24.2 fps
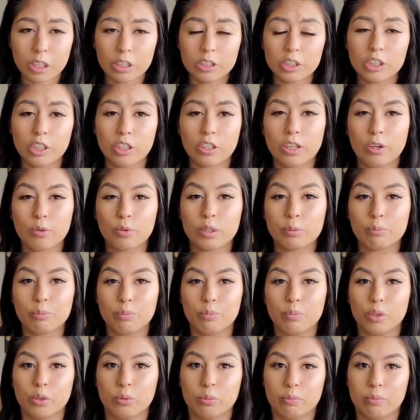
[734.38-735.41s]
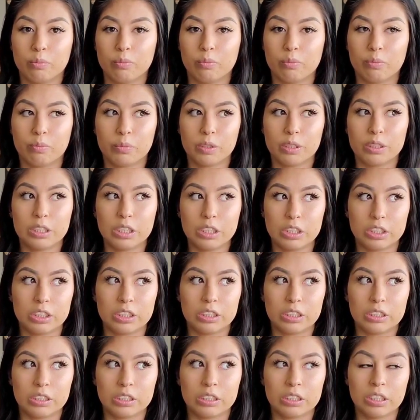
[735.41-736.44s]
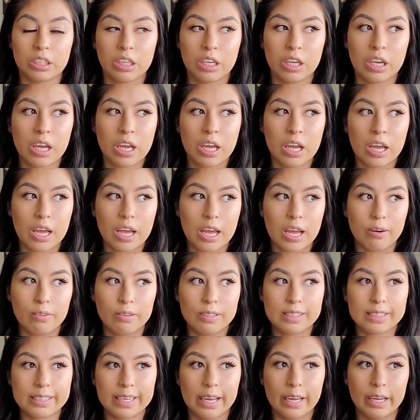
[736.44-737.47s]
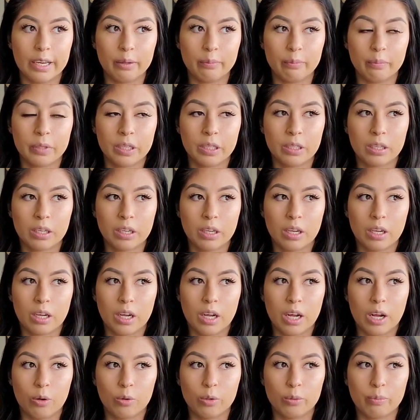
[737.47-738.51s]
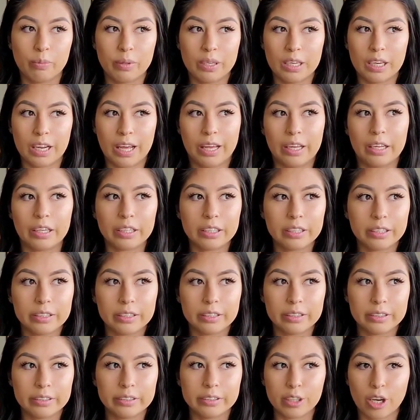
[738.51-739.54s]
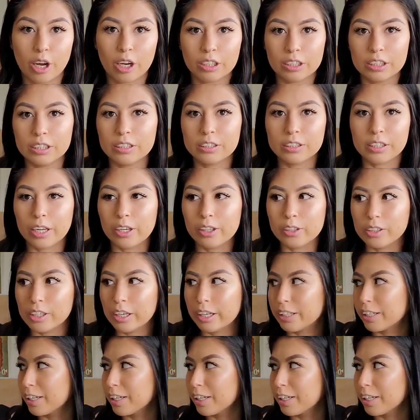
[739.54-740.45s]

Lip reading: So they were moving positions every time. I would be like doggy style, I